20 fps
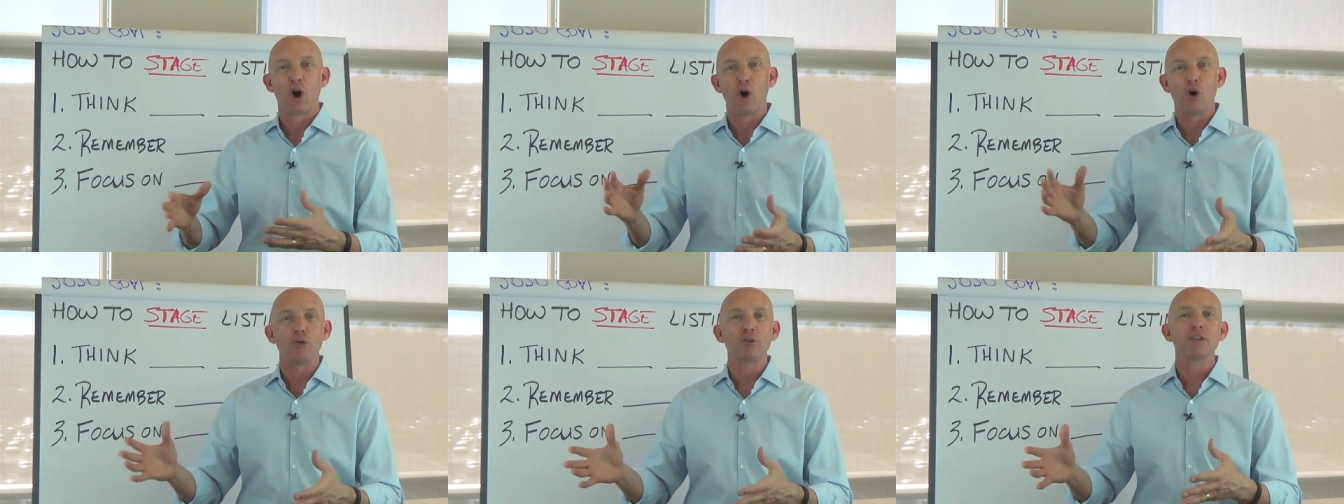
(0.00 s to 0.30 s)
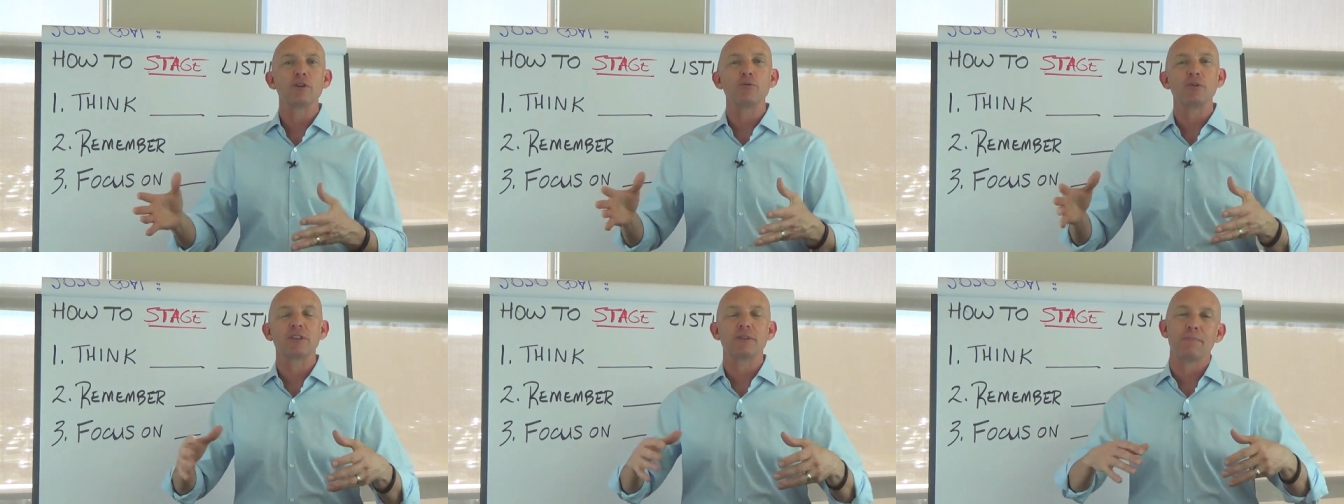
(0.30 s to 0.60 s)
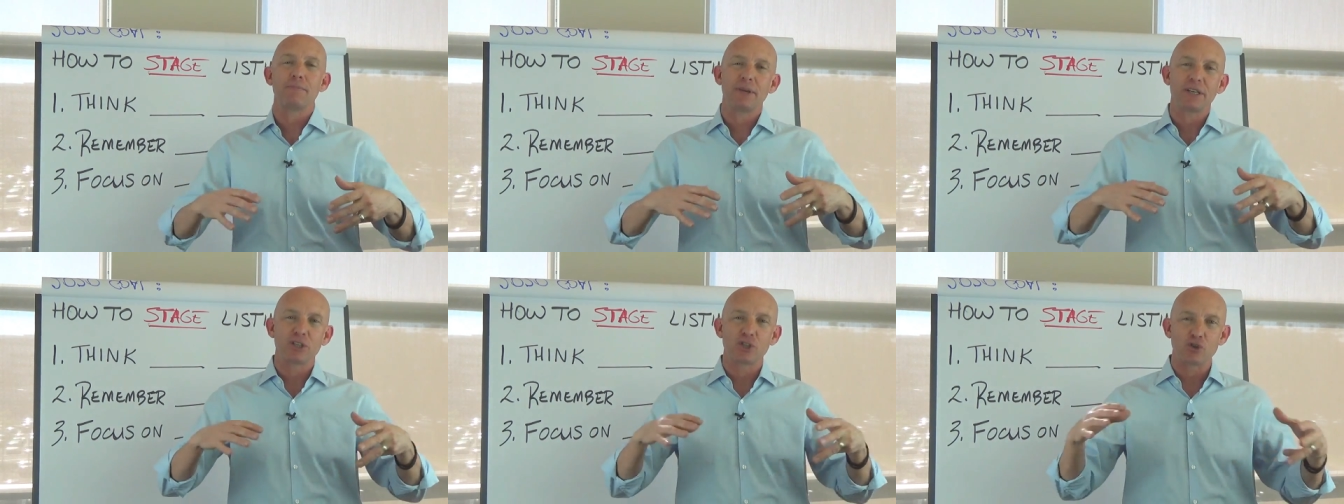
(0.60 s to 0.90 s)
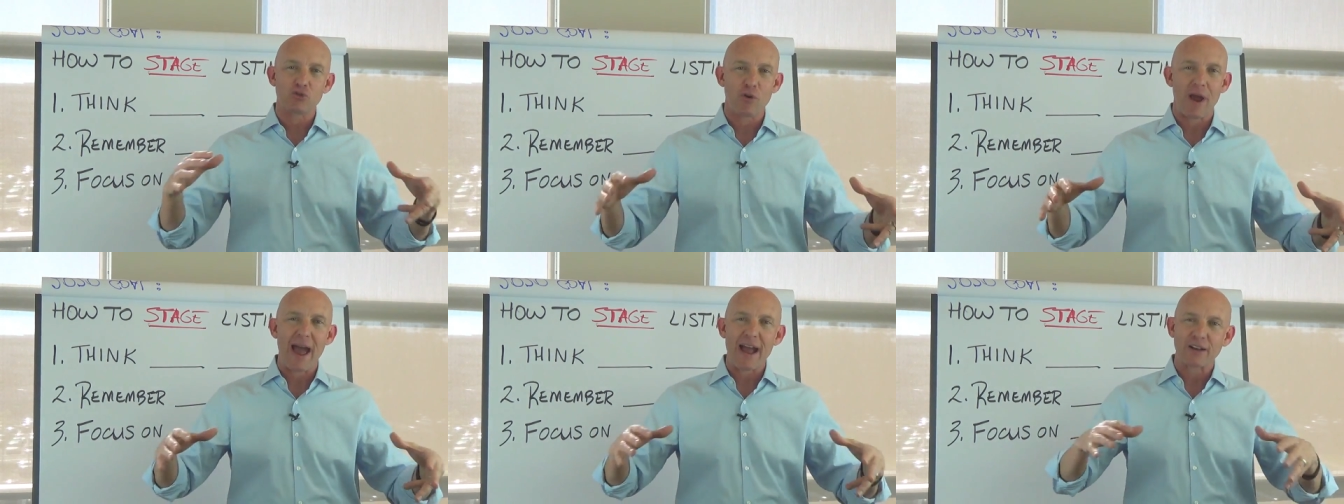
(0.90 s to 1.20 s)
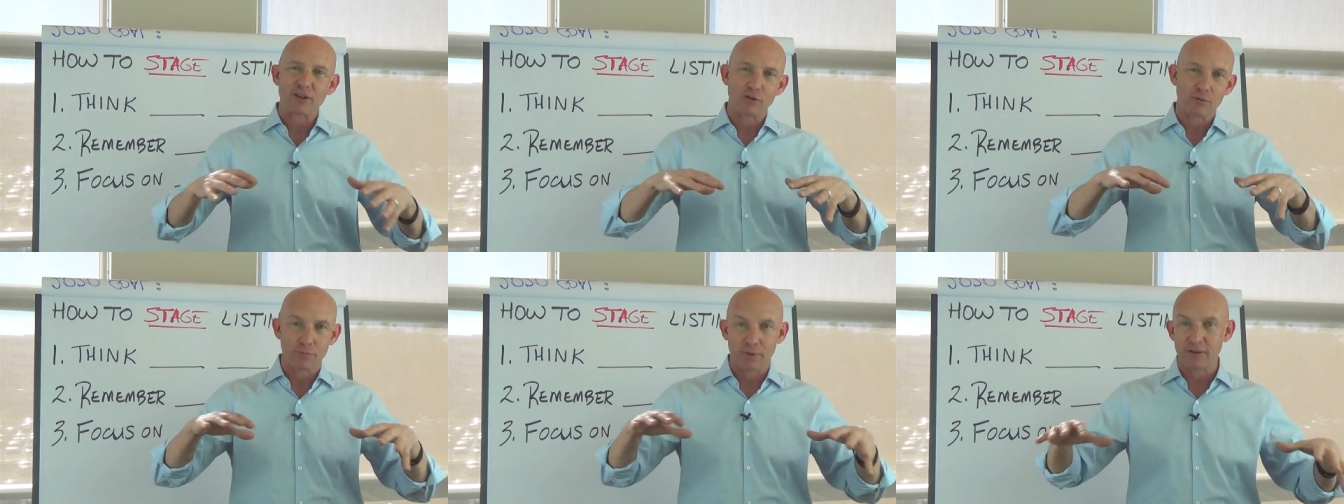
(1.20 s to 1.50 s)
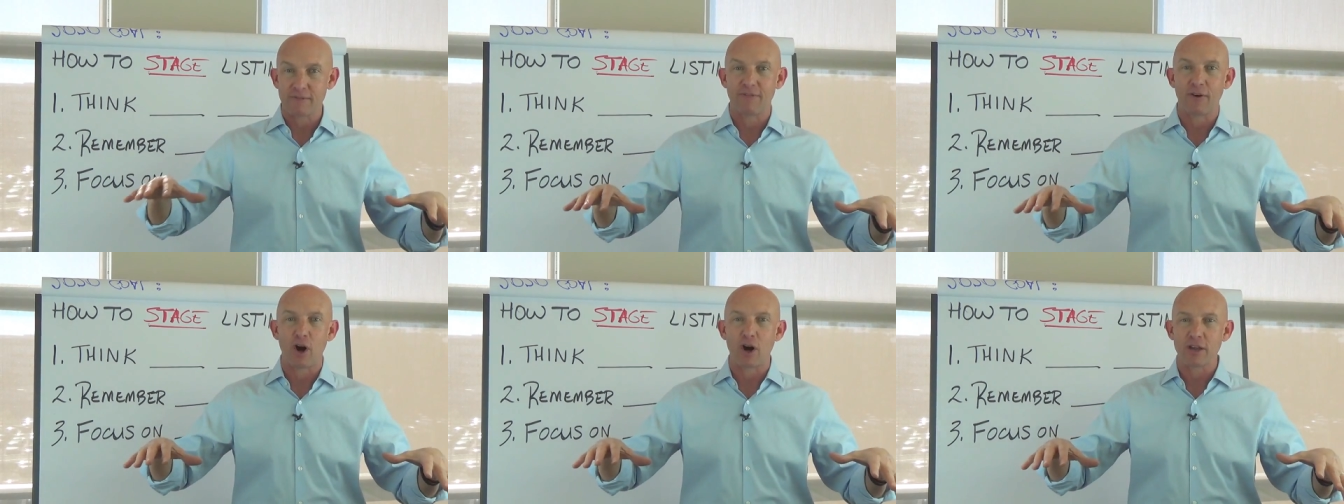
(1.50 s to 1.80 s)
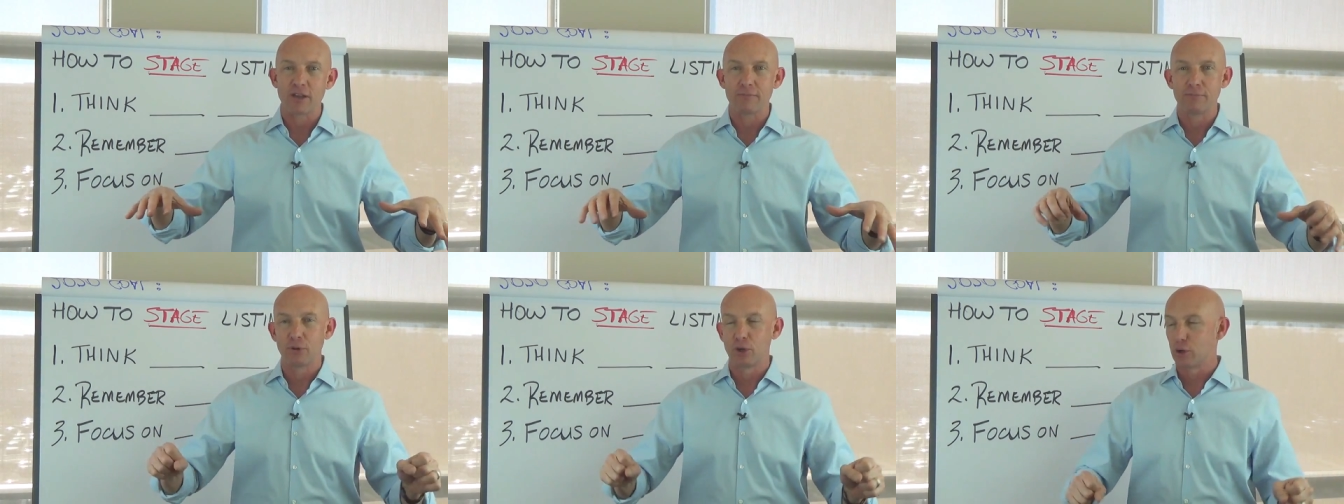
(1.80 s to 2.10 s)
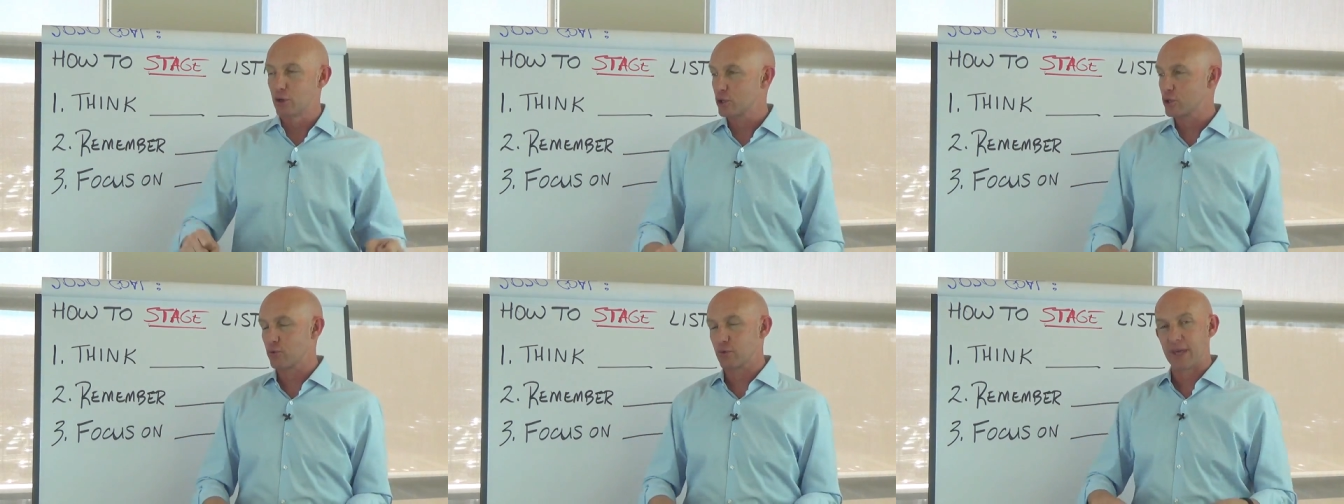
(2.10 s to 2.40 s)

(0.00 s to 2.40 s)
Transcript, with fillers: Only with the big tractor, the big volume builders,